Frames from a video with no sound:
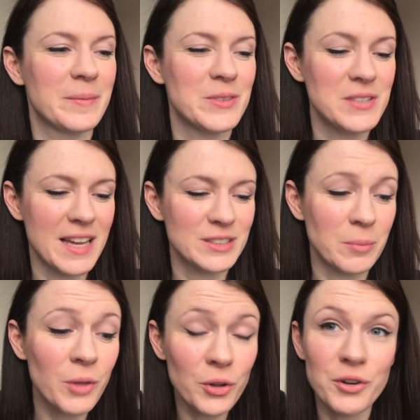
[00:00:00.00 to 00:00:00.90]
So, yeah, so
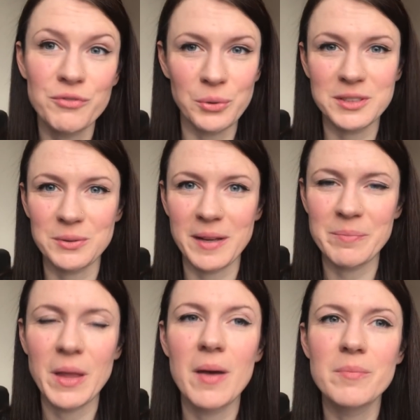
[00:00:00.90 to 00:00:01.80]
I'm not looking forward to it,
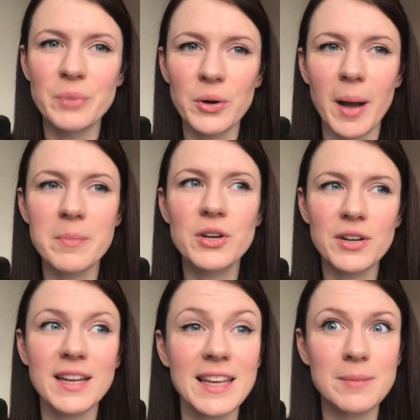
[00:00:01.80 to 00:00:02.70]
but I'm
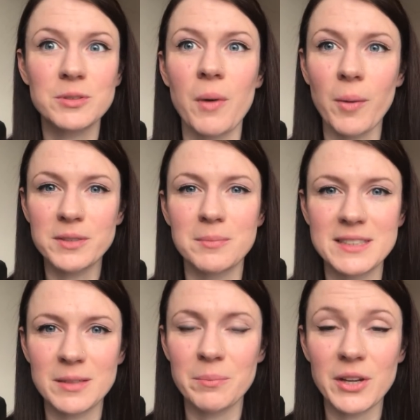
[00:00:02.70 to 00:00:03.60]
going to keep some
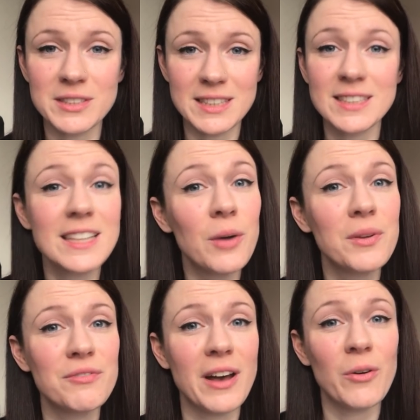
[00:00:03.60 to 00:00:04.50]
optimism because this is how
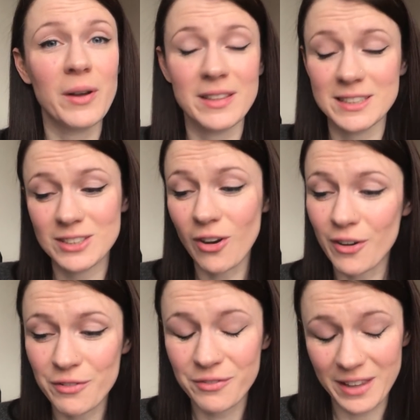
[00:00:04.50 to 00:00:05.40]
we felt at the
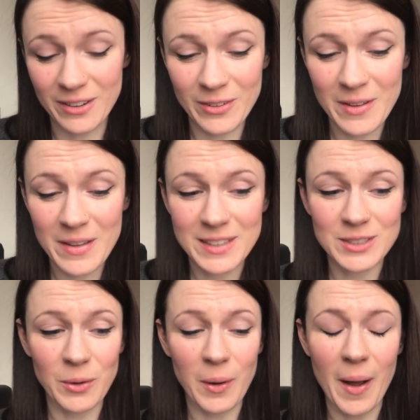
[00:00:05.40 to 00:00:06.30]
start of Phil.
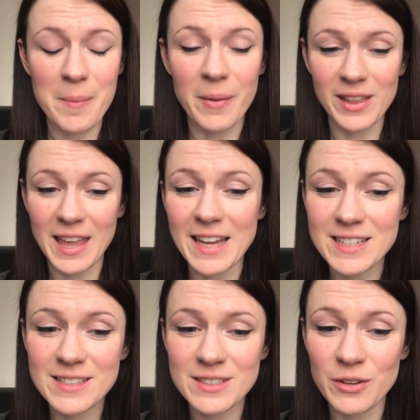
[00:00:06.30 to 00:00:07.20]
So, by the
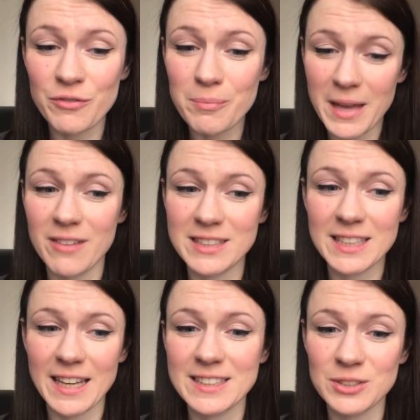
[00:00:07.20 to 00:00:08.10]
end of Mary's
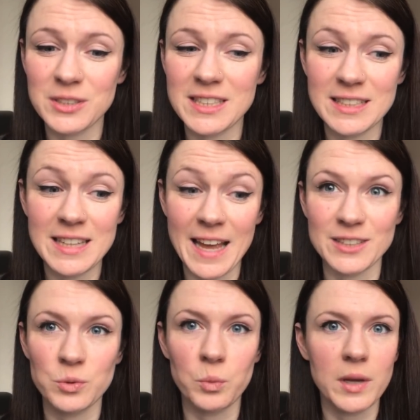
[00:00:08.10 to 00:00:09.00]
case study
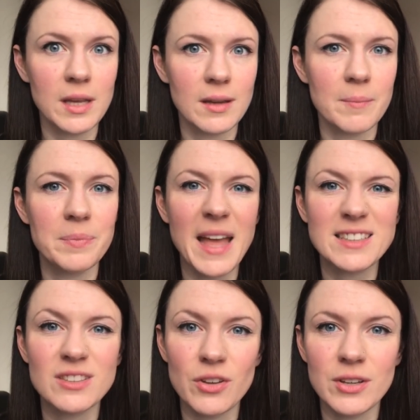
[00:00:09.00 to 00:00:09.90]
next week,
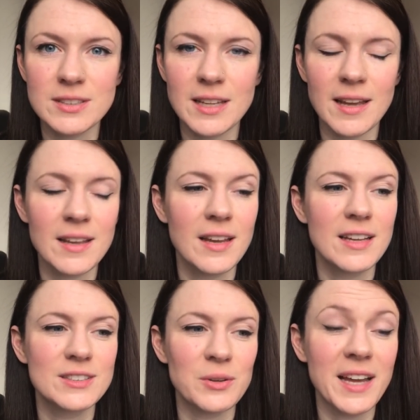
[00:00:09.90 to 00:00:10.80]
next Thursday,
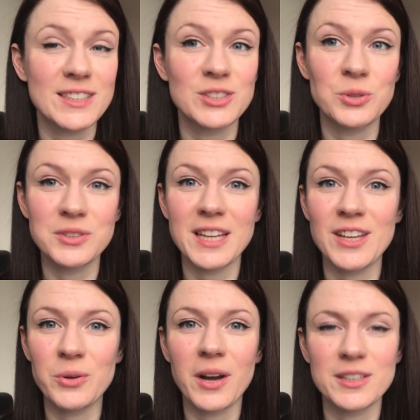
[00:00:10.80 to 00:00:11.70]
so next Sunday,
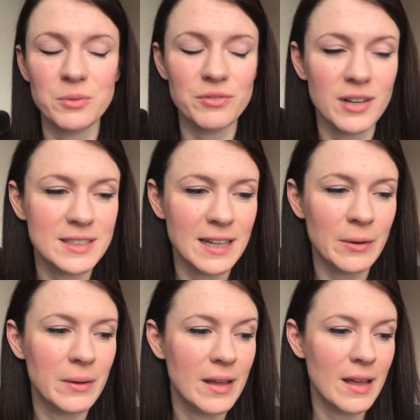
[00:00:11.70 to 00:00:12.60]
you guys will find out